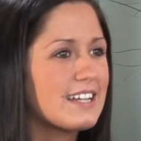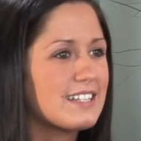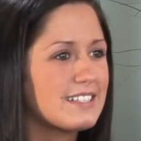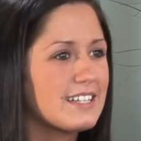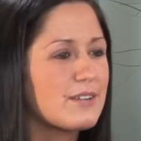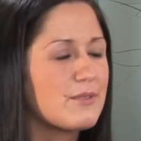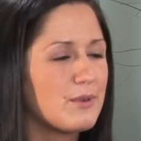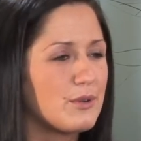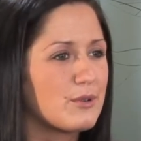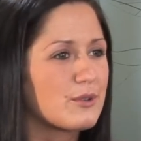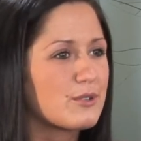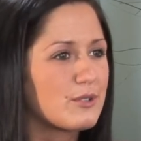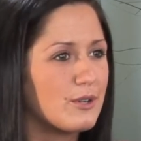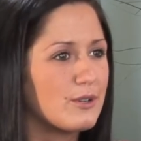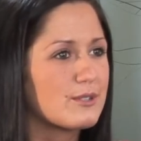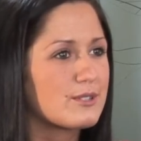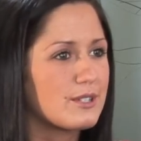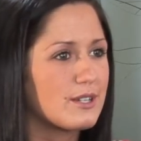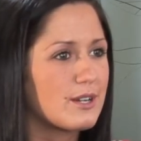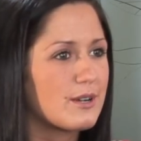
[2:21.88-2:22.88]
say we were
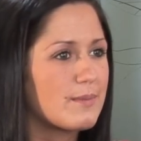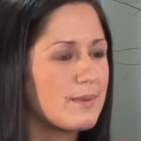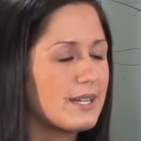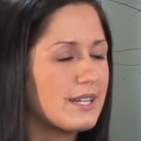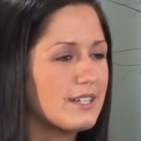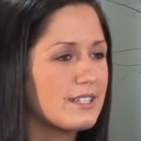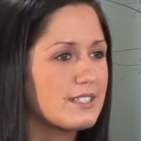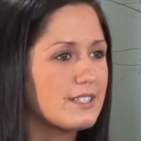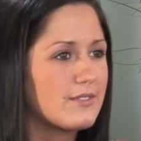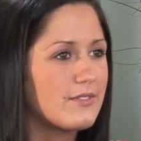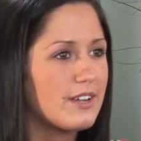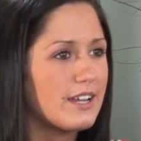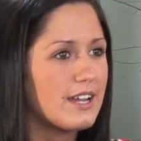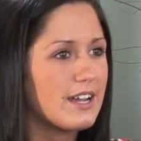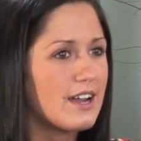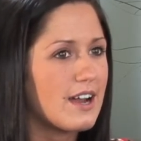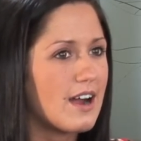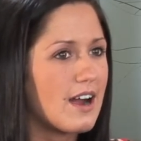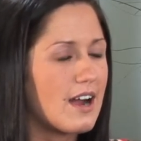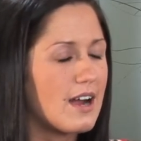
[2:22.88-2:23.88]
closer because of it,